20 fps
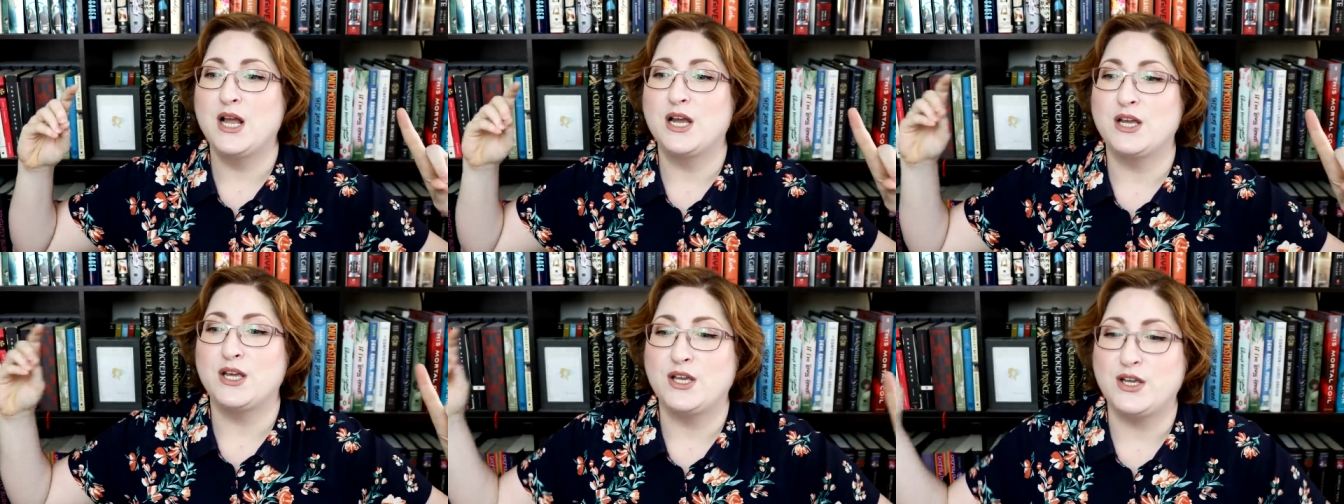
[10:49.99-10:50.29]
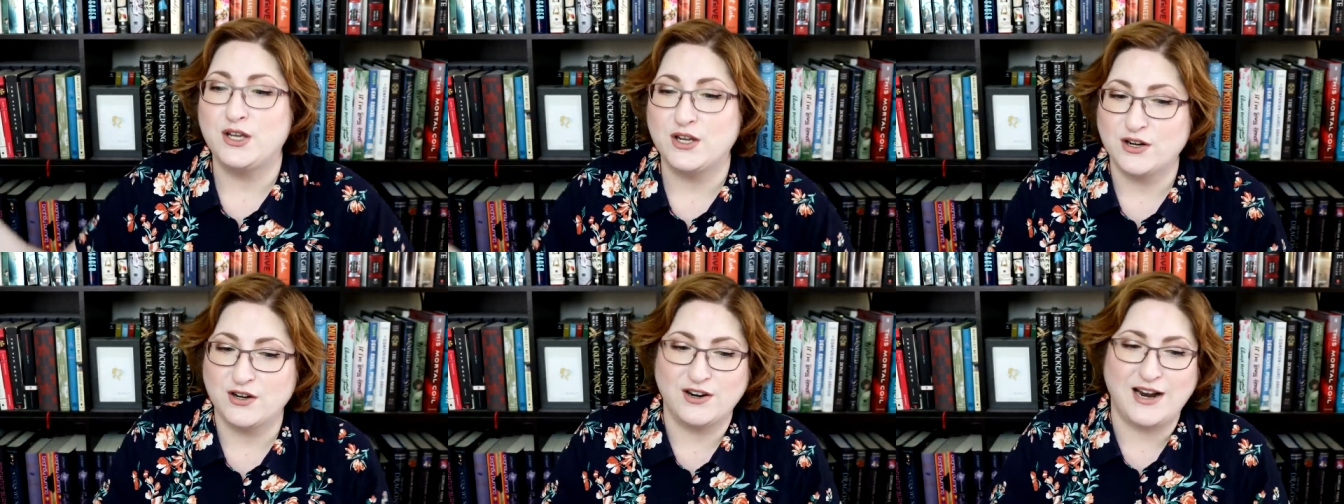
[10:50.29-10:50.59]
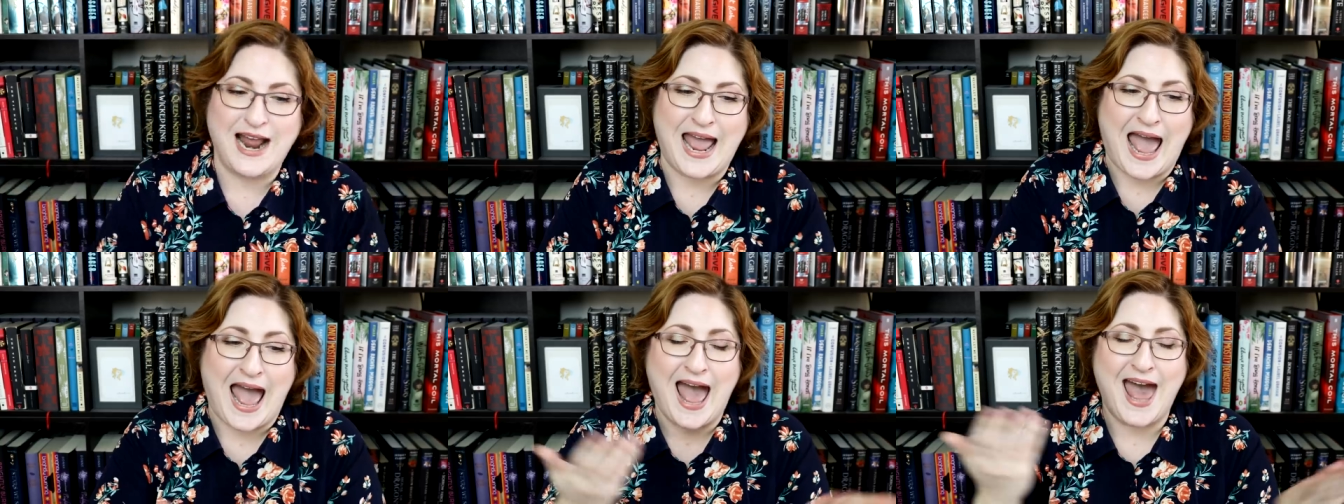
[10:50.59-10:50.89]
You're
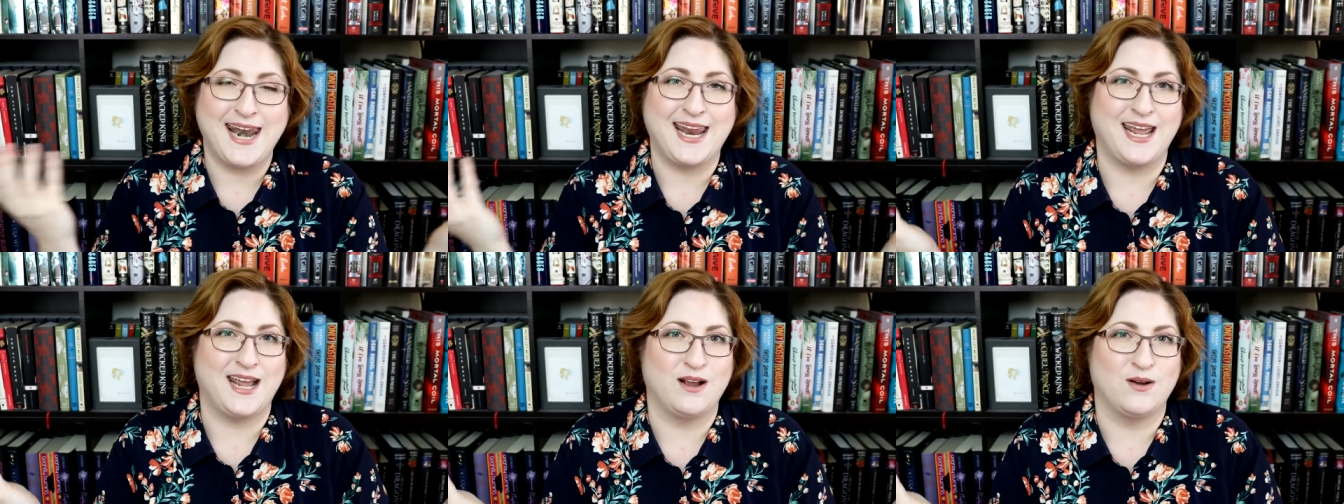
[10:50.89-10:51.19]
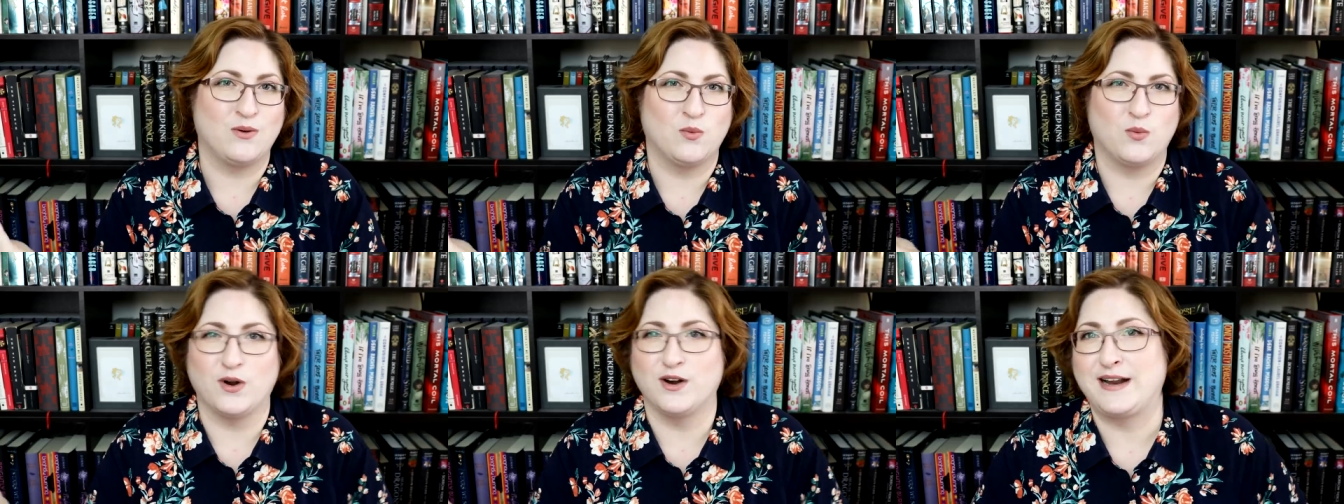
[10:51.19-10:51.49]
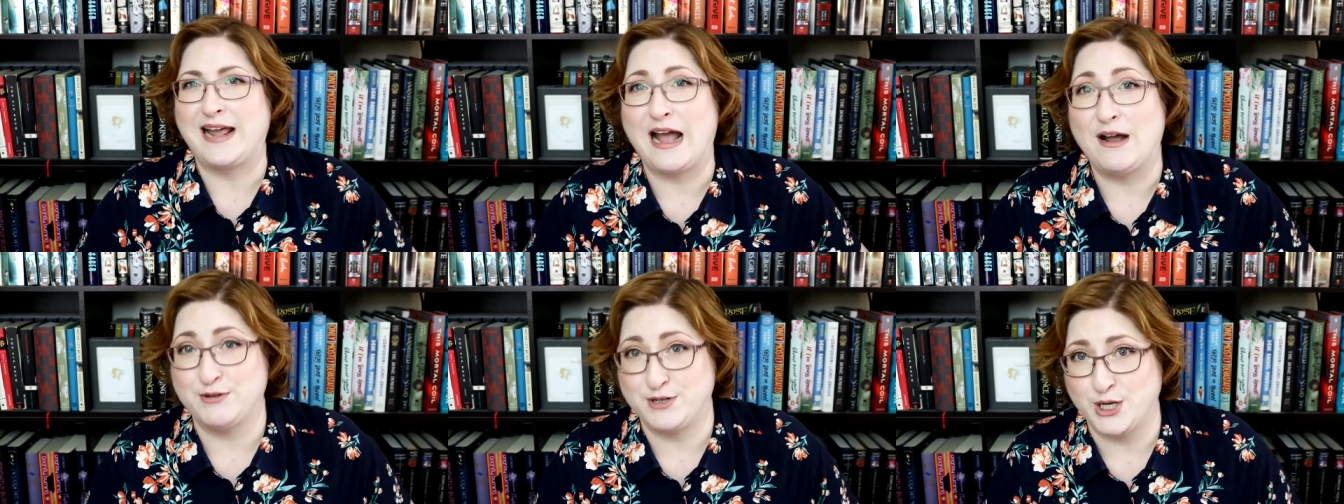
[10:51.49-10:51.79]
adding word
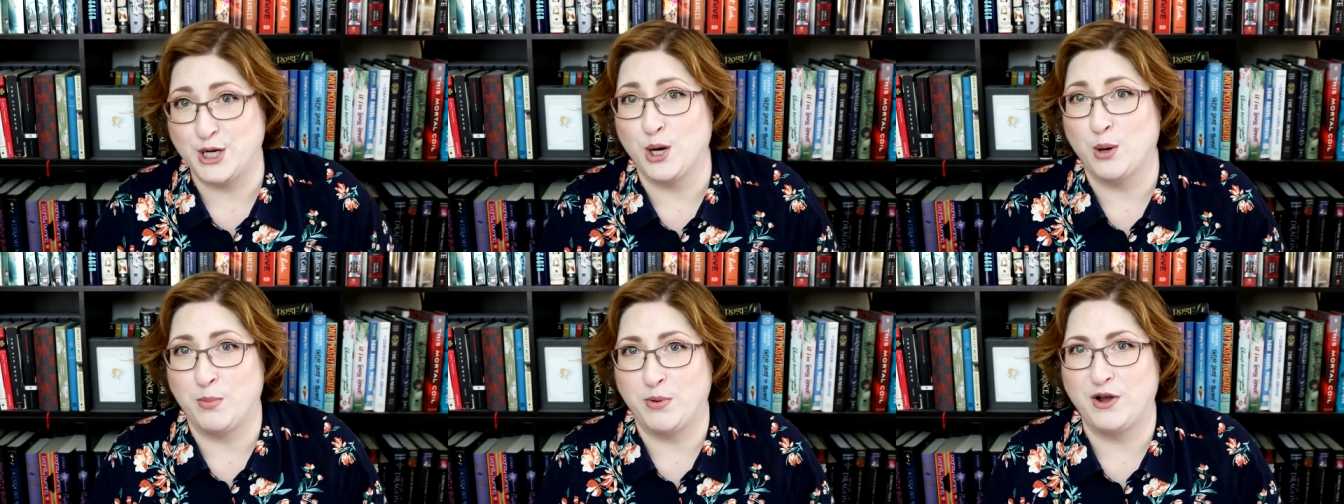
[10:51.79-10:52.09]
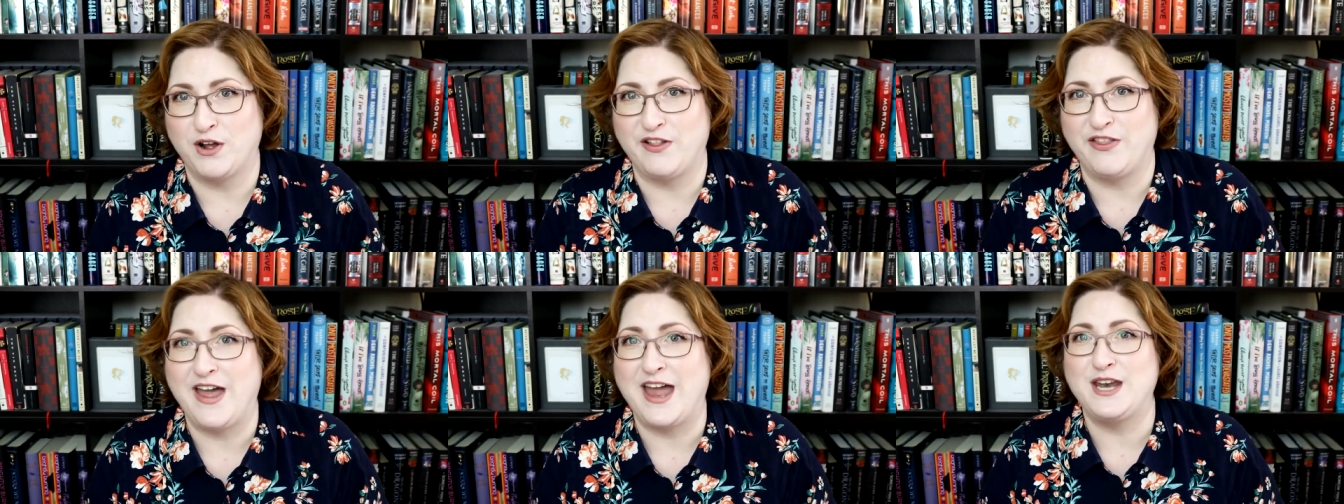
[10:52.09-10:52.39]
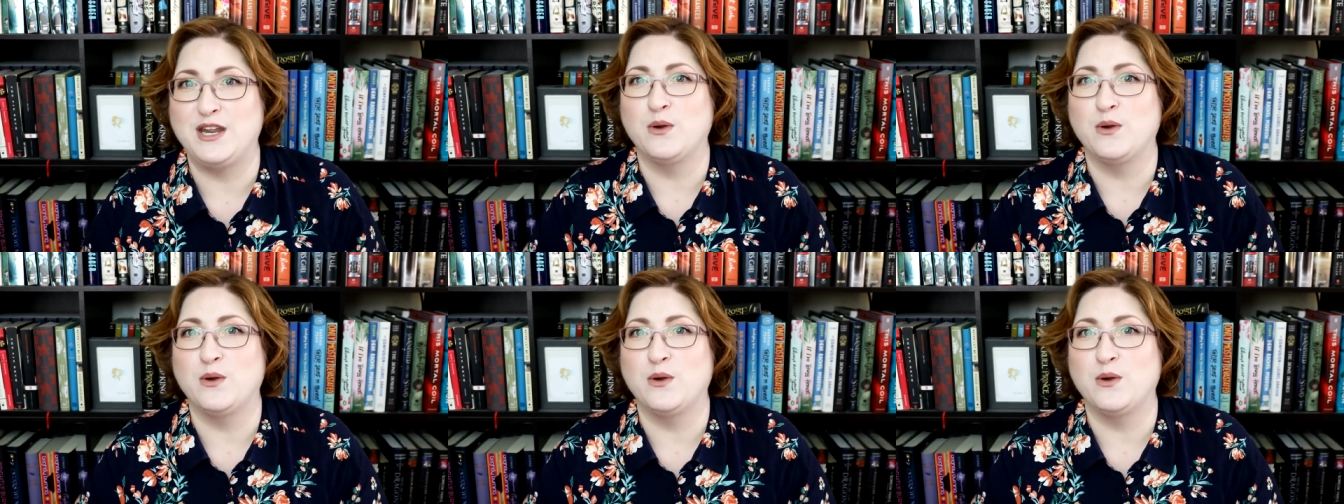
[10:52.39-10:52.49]
count to your book then.